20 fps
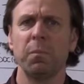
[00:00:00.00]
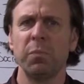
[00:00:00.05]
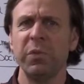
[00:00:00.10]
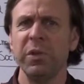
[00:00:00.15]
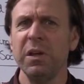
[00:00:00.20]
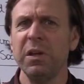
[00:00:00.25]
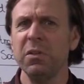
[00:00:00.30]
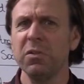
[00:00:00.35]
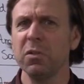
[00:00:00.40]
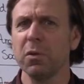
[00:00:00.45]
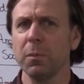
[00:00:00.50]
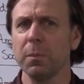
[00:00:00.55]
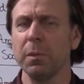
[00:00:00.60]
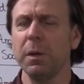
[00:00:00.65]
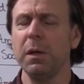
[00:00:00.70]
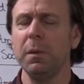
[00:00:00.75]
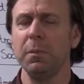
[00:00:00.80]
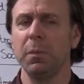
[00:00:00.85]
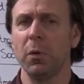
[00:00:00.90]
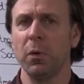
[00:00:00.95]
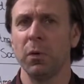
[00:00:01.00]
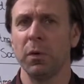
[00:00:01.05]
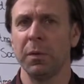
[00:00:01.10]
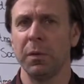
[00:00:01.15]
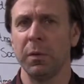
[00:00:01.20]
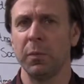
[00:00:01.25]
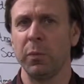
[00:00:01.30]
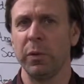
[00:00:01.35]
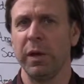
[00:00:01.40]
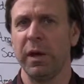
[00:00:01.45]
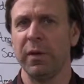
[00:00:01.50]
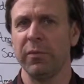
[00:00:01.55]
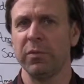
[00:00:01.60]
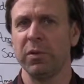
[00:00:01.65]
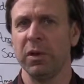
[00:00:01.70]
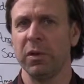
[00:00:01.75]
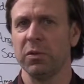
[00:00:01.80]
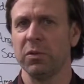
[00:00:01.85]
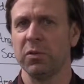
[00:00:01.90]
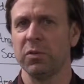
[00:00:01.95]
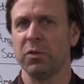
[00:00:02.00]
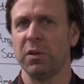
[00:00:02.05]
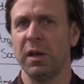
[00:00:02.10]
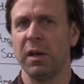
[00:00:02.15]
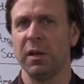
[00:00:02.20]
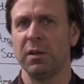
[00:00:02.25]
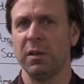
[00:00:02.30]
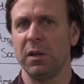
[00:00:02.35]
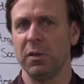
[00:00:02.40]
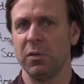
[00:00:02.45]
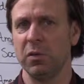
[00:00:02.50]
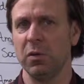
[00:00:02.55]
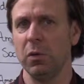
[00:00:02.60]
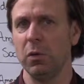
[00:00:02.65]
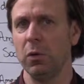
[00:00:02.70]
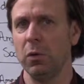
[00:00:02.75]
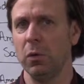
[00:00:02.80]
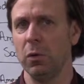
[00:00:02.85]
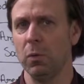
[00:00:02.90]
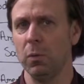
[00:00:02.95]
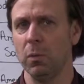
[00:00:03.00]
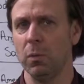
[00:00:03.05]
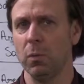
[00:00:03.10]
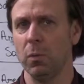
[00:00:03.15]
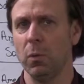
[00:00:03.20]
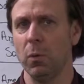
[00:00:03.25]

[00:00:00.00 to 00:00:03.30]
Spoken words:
These are people, and we have to understand this, who,